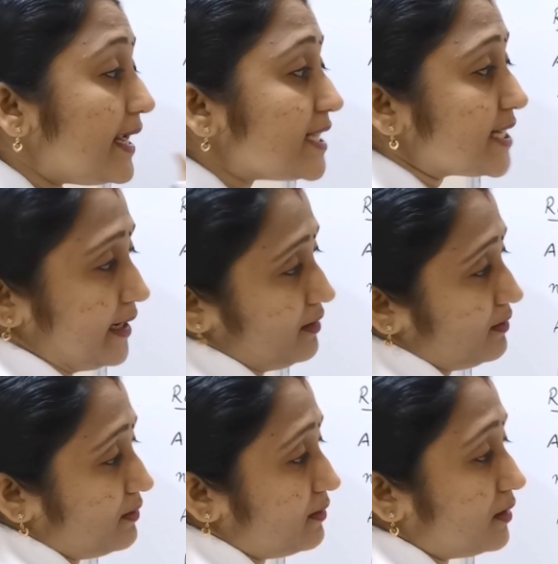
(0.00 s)

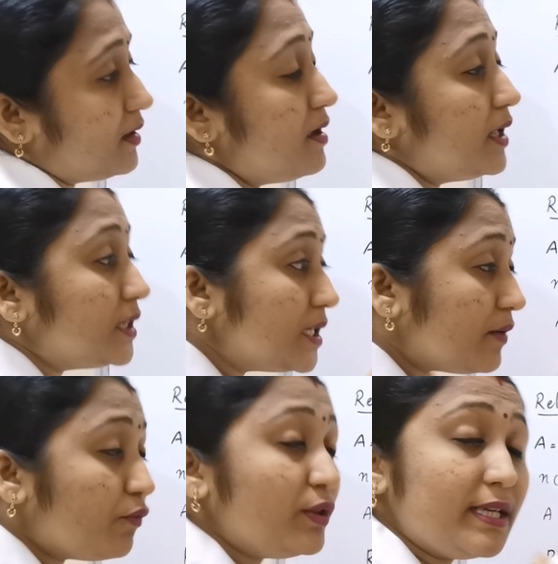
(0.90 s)
relation.
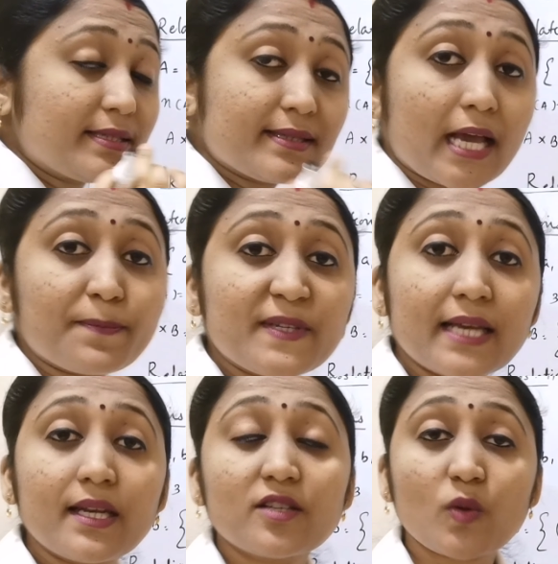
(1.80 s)
This
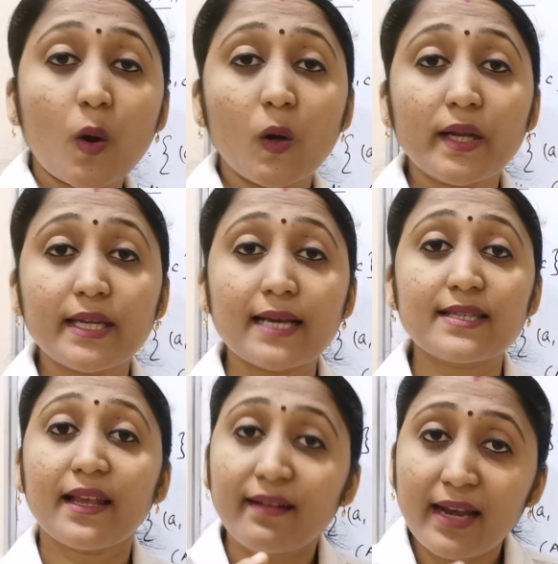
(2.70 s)
subset is called it
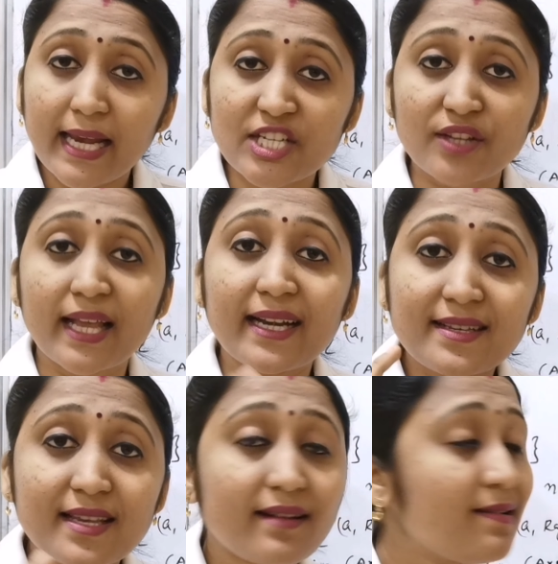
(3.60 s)
as a relation. That
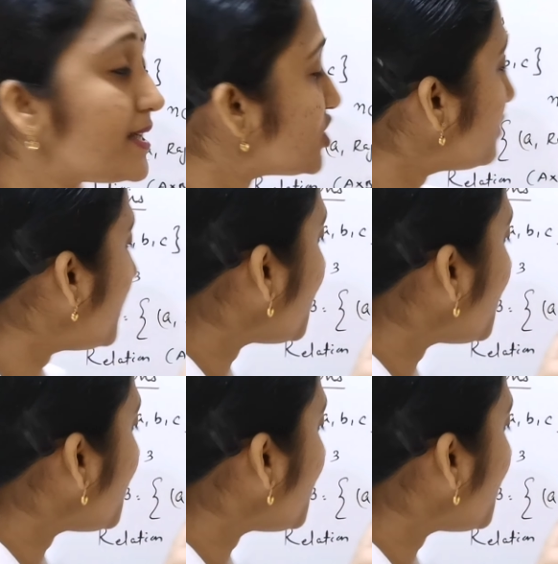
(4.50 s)
is a relation